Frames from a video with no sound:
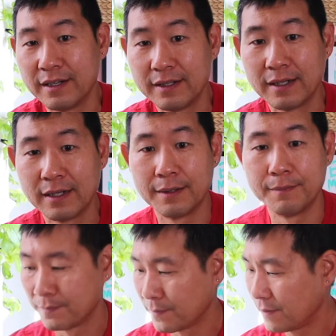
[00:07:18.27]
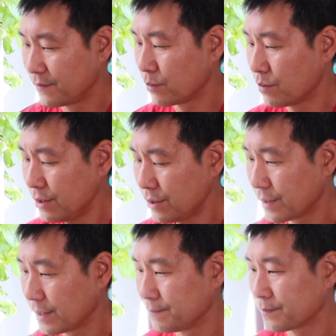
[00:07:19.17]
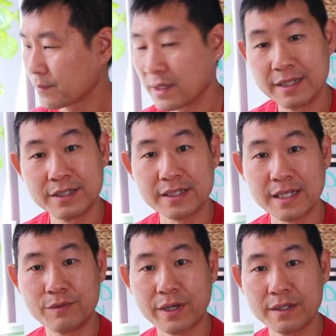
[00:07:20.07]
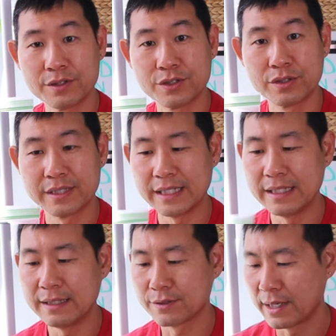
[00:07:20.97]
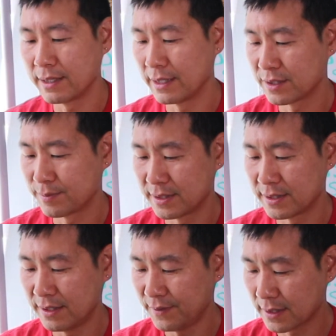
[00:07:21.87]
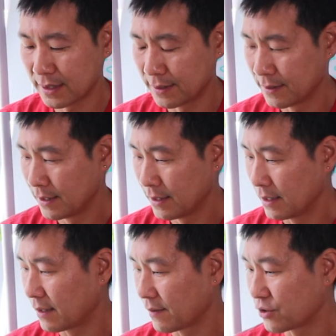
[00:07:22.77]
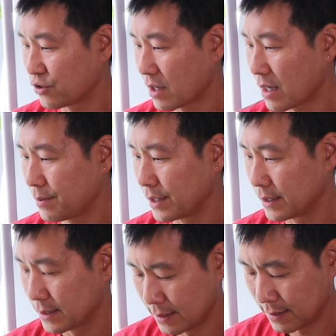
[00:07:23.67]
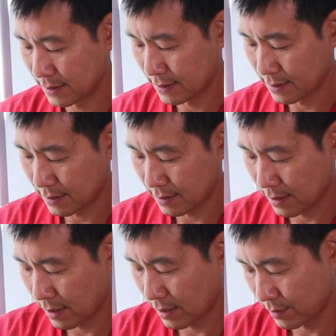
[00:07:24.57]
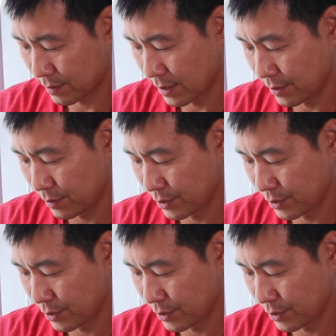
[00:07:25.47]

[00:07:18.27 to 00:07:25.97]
if you're wondering, I just get regular seeds, right? And specifically the strawberries, okay, I'll tell you which one.